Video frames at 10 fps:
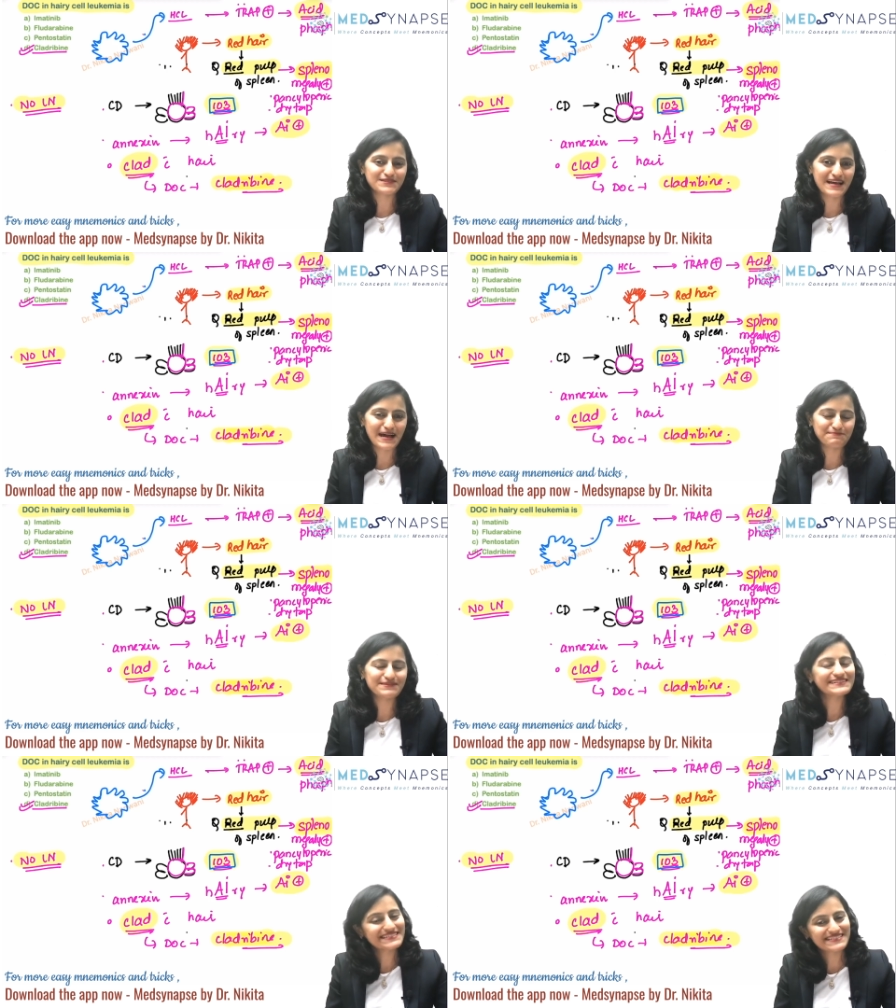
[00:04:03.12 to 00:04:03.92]
app.
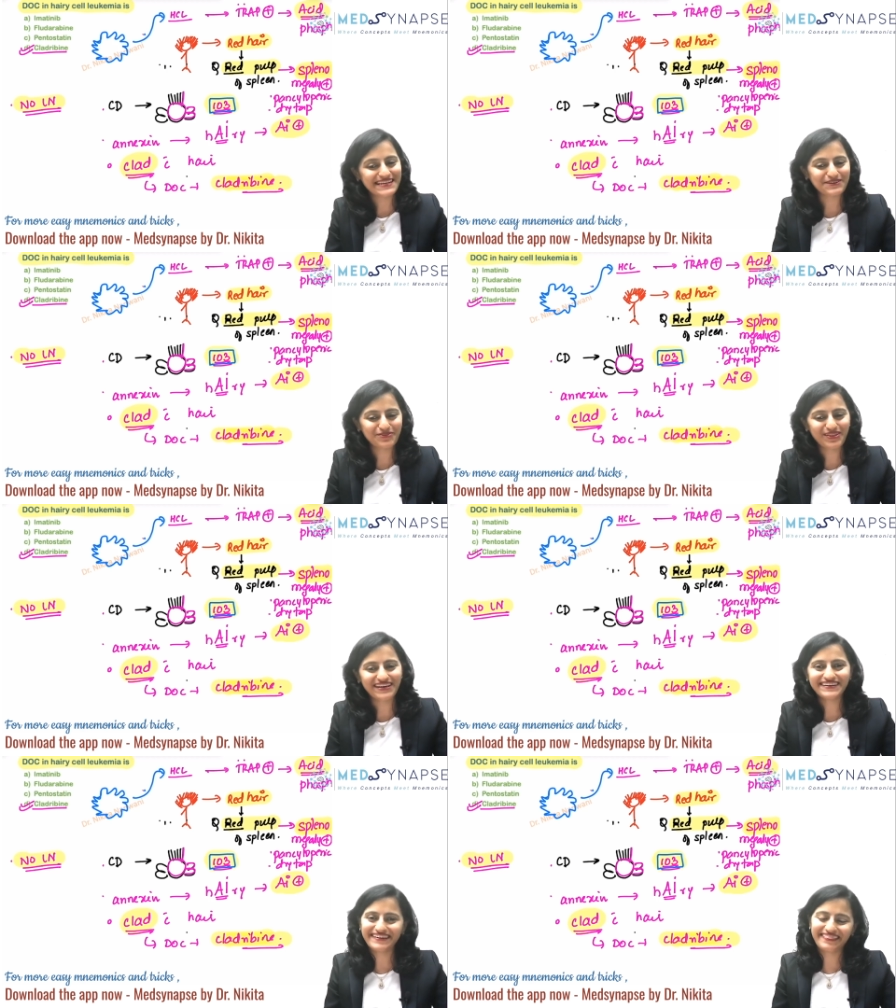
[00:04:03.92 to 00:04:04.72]
See you
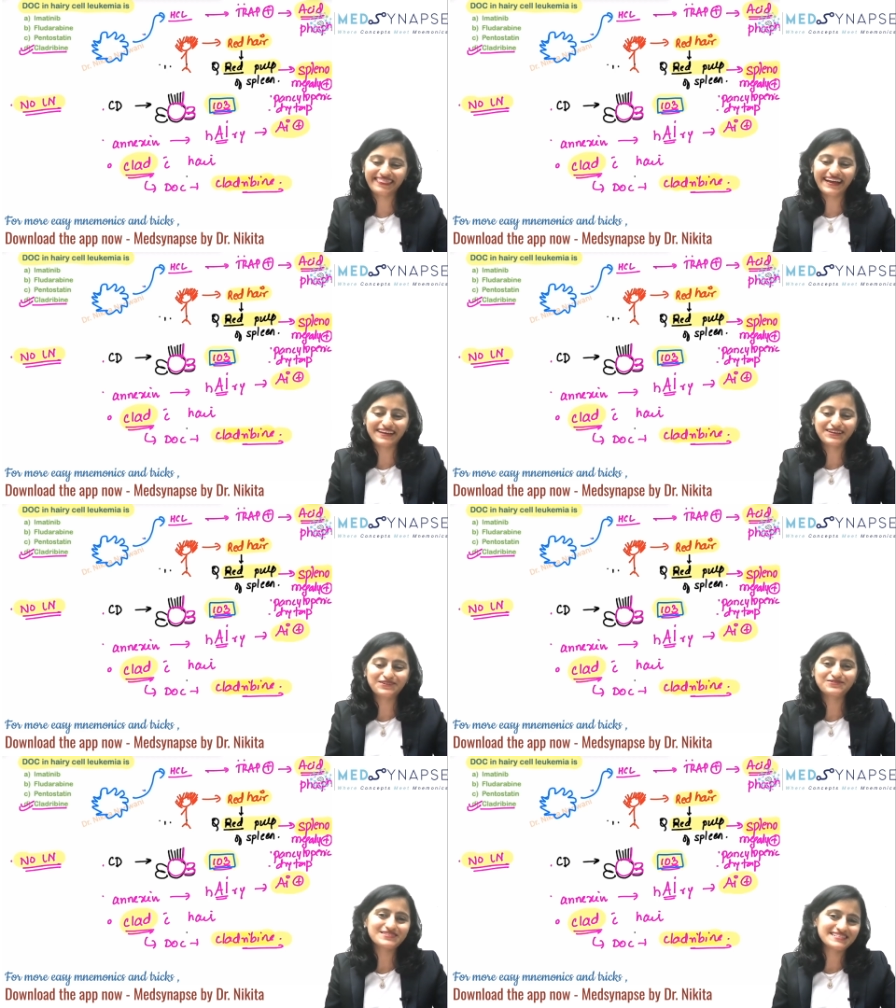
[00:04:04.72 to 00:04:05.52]
there. Thank
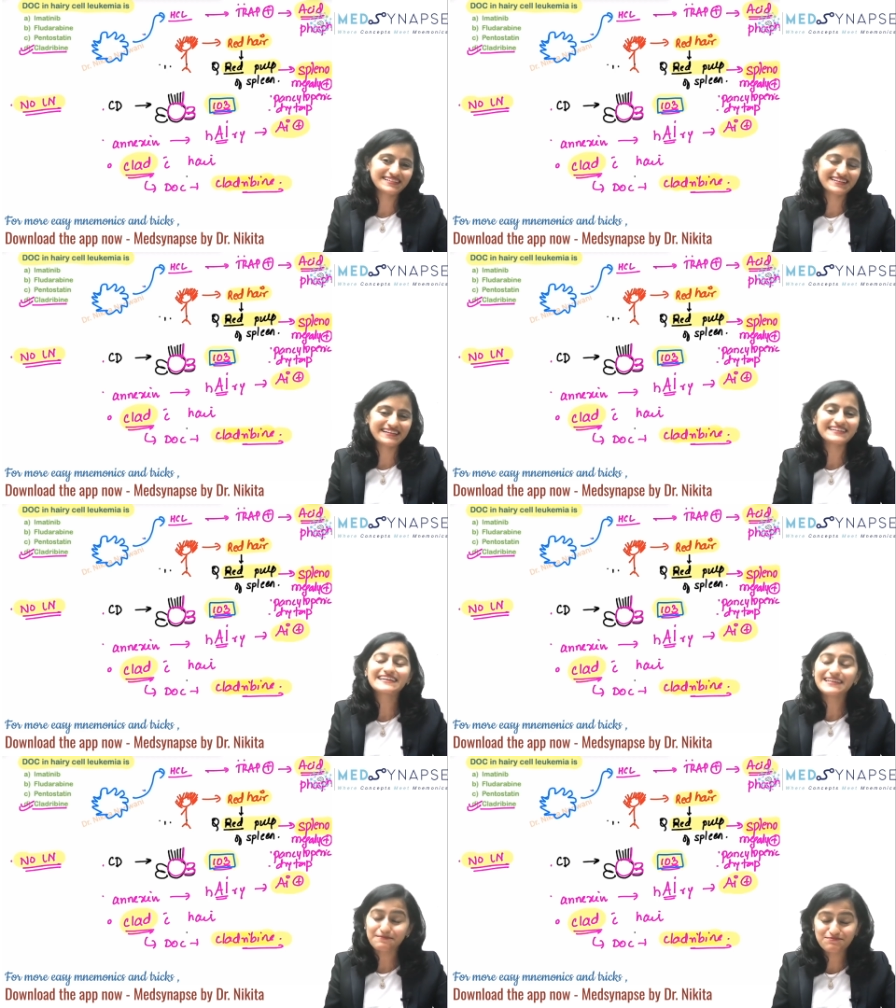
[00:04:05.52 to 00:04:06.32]
you. Till then,
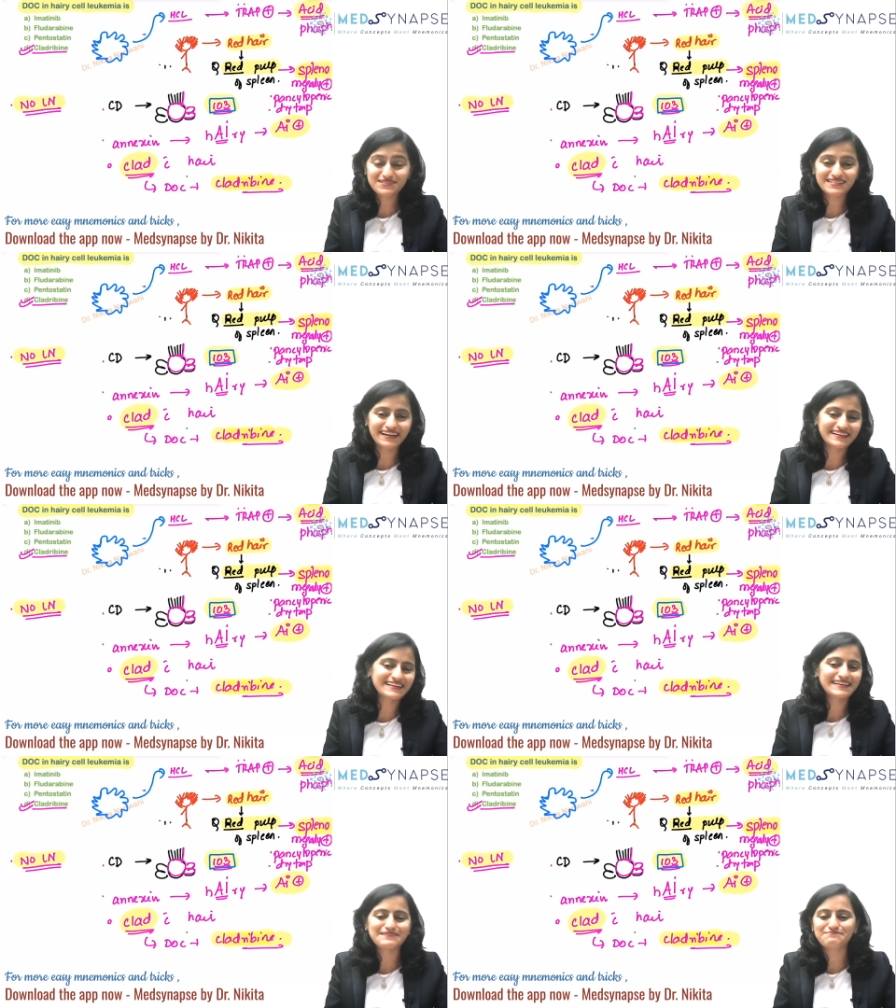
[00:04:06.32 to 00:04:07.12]
keep
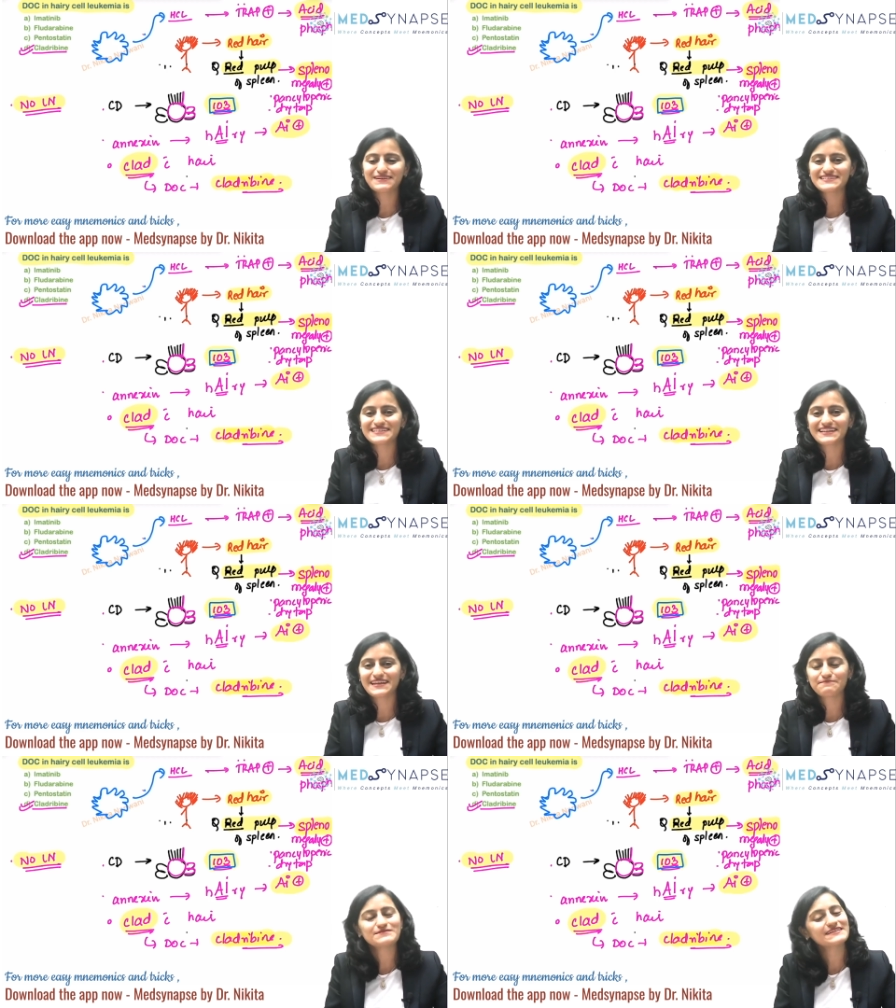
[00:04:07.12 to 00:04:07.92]
studying, keep
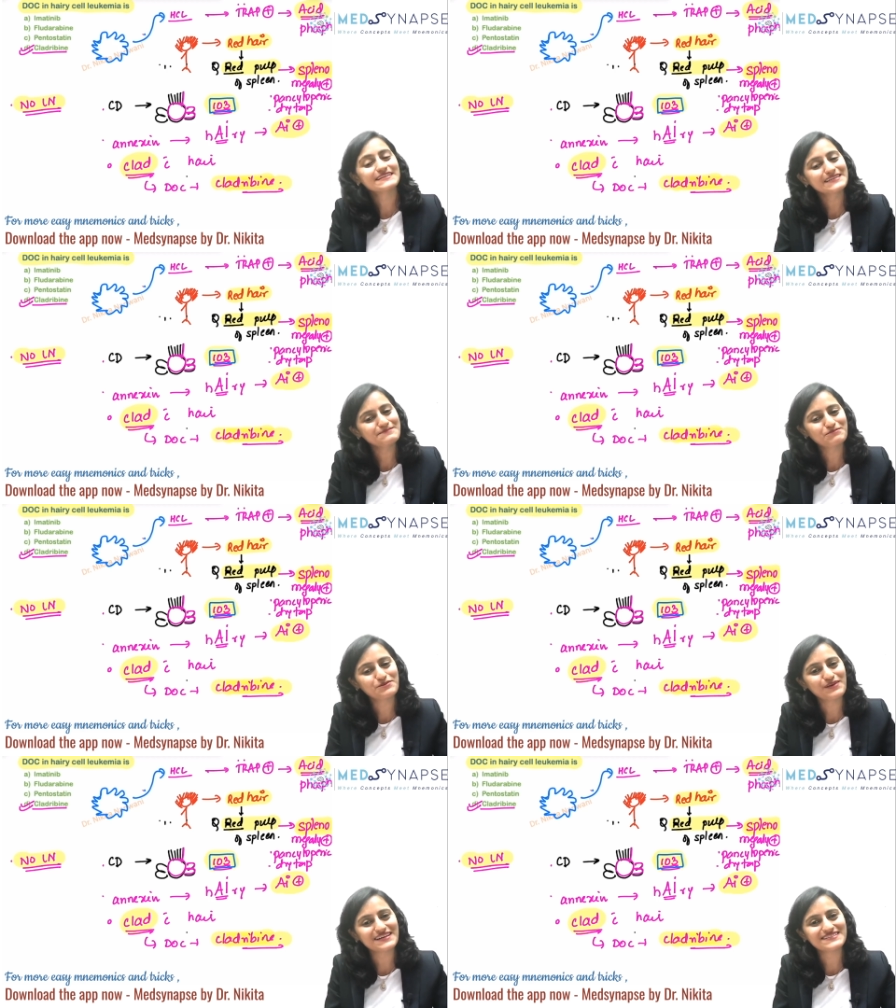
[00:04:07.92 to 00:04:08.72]
Medsynapsing, keep
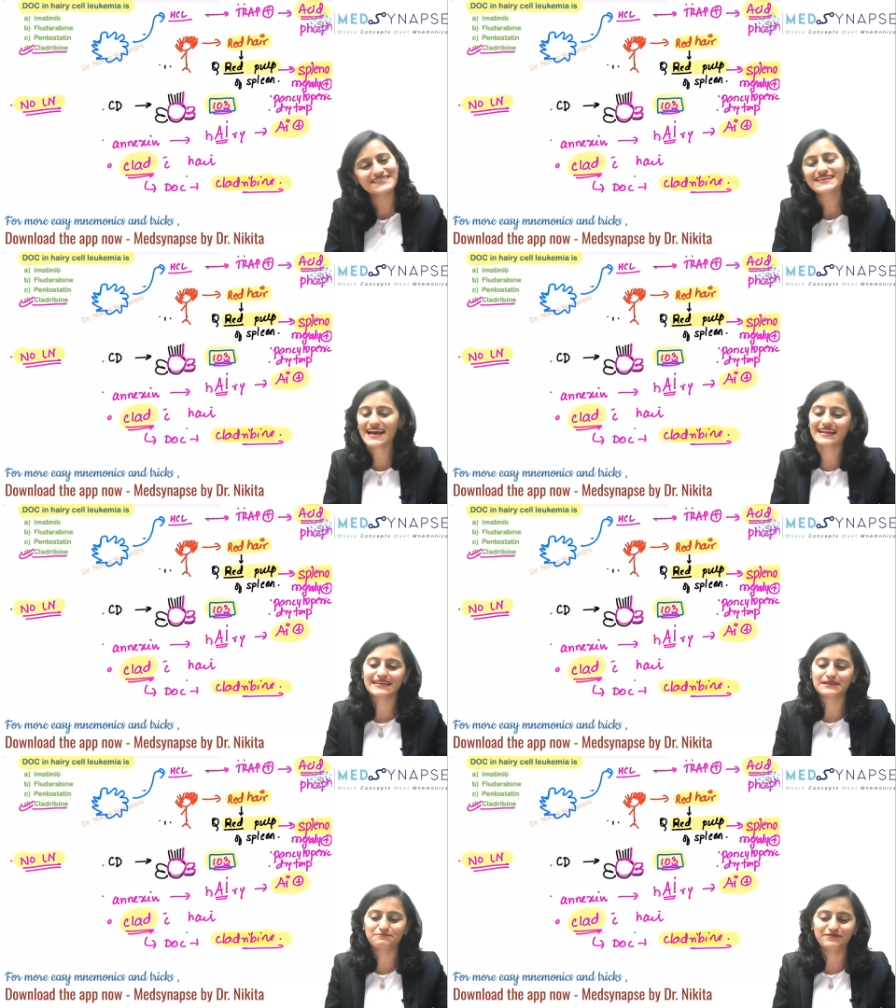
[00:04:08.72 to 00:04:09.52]
revising and
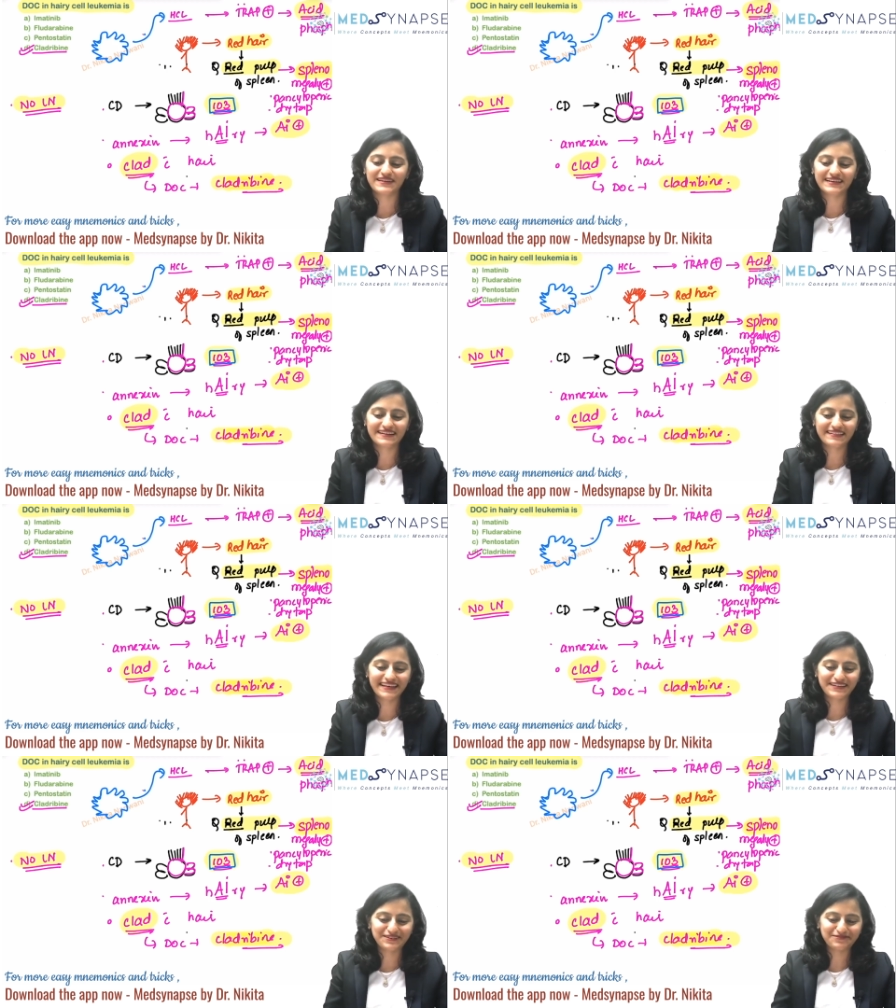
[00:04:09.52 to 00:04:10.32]
keep winning.
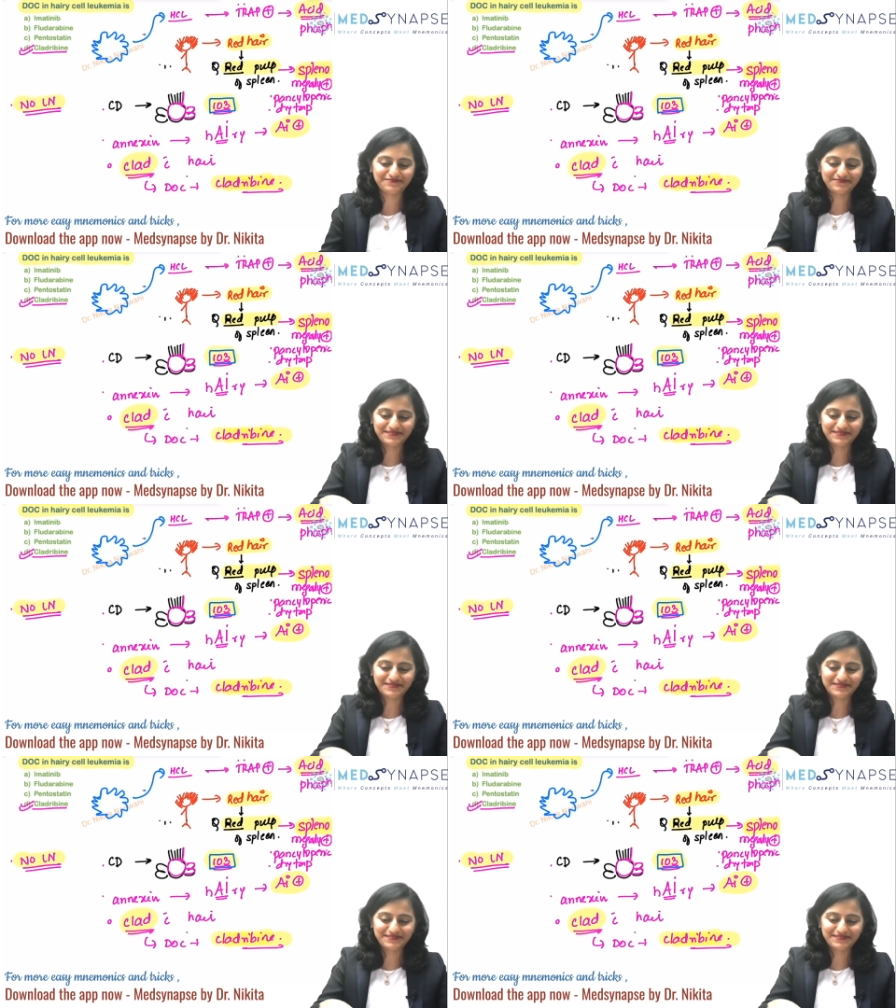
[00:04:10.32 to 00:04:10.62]
Thank you.